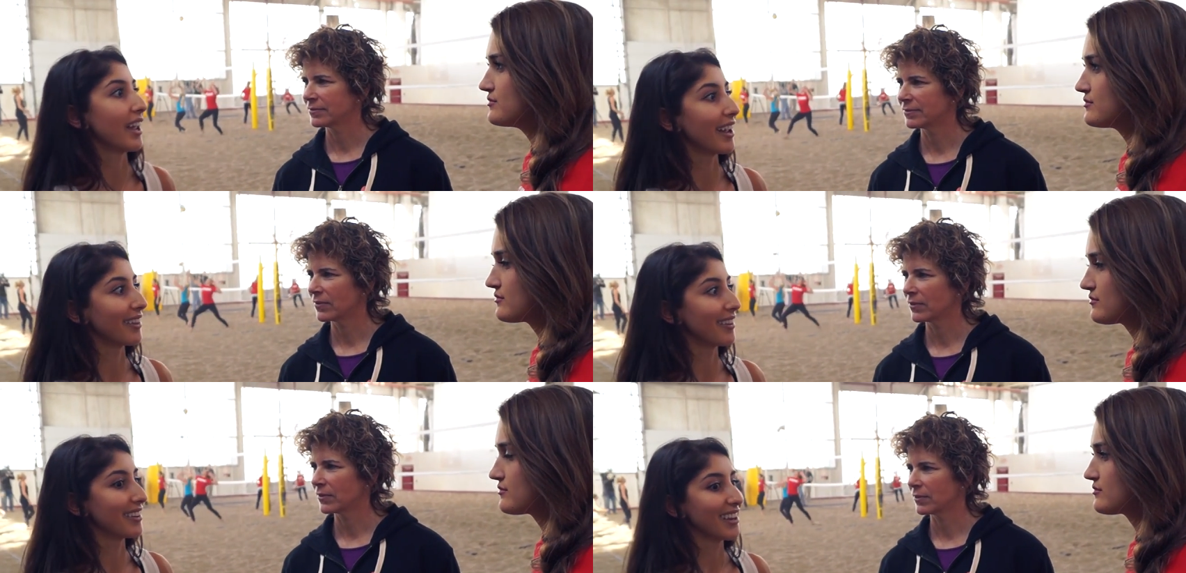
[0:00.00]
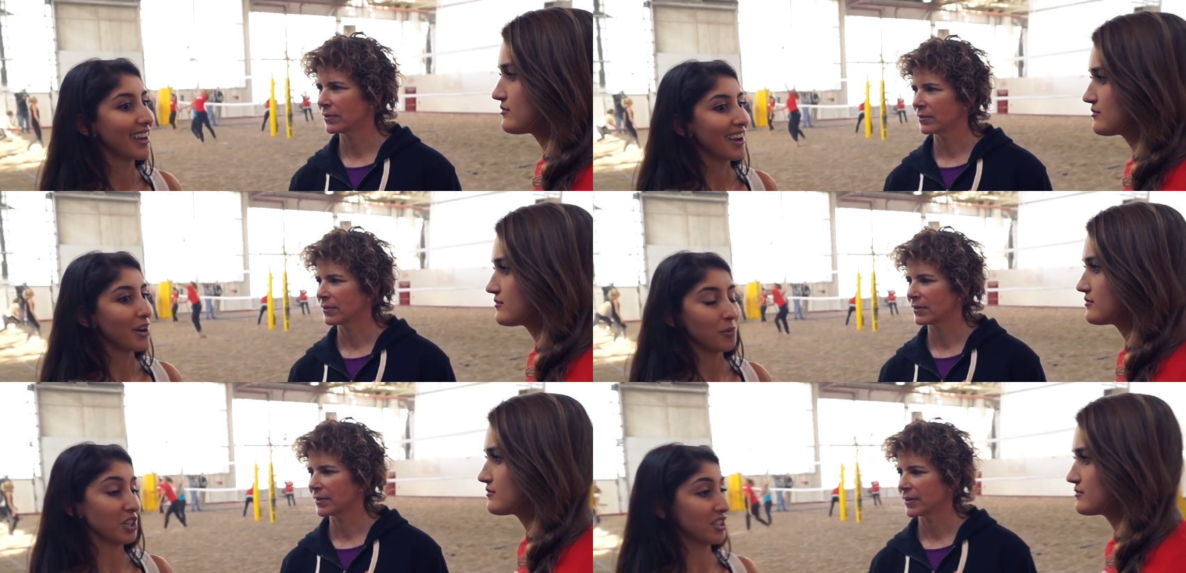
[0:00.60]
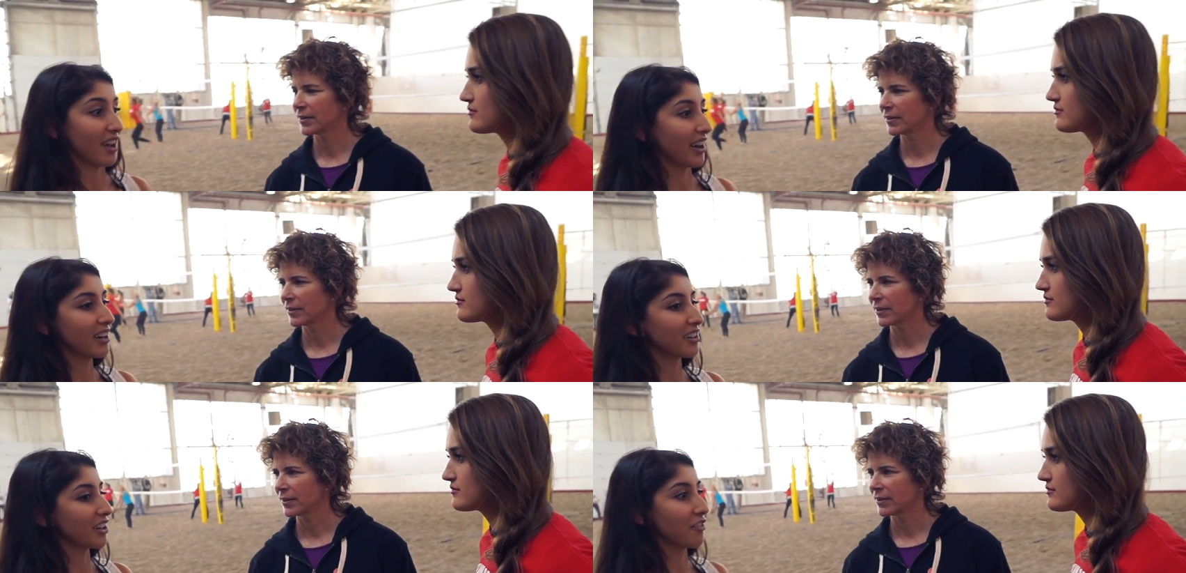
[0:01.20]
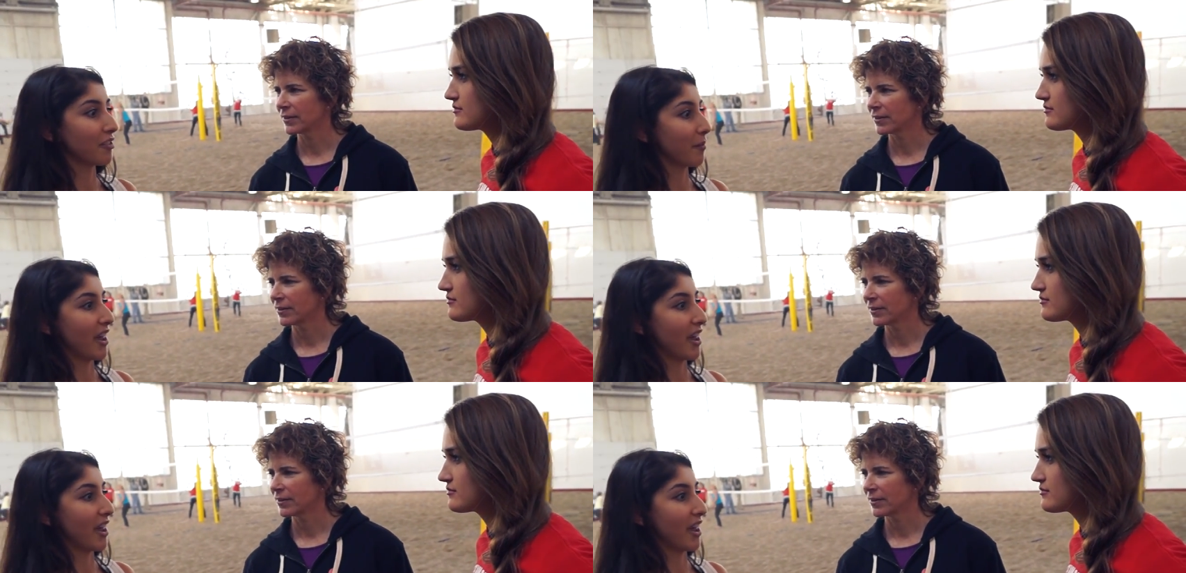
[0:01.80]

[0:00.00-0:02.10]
Speaker 1: And we decided, you know, from